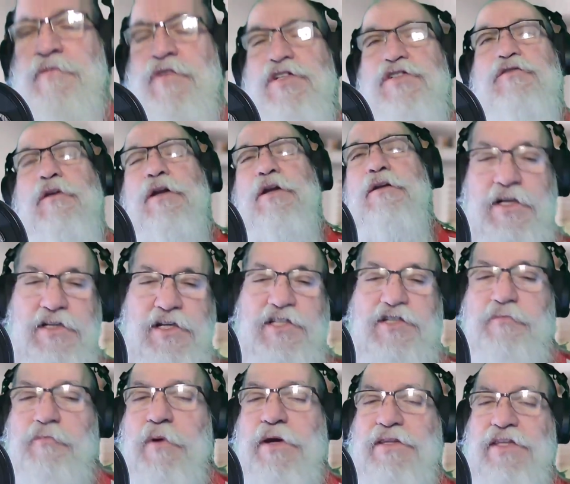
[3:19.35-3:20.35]
So
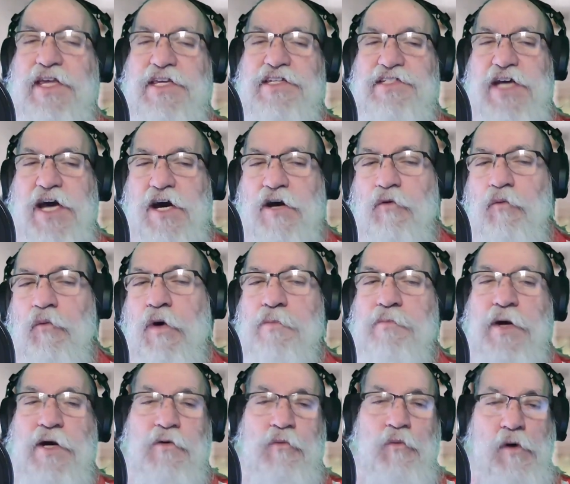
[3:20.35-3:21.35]
let's break these down
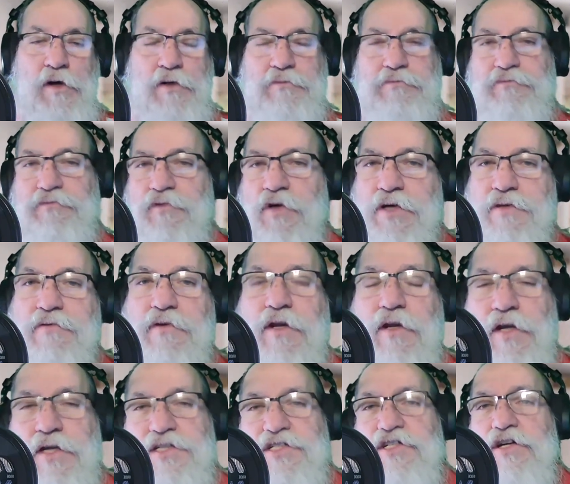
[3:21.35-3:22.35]
one by one, right?
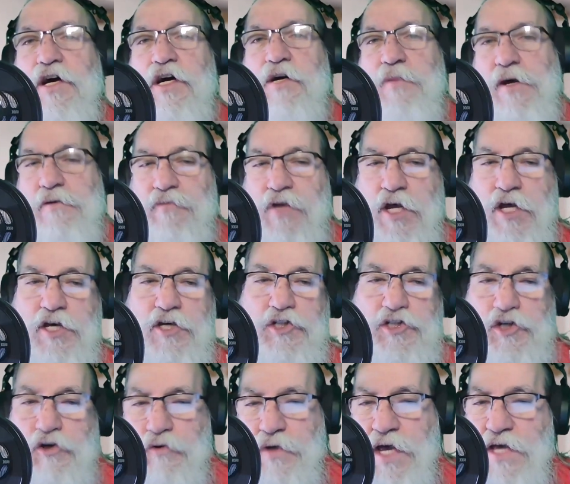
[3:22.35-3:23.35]
Let's talk about
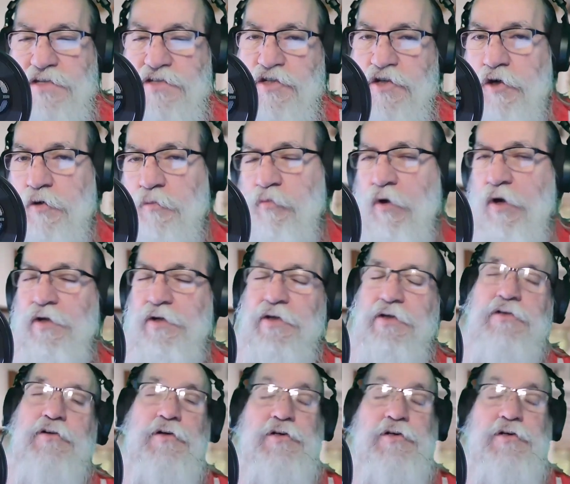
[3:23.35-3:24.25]
showcasing your product.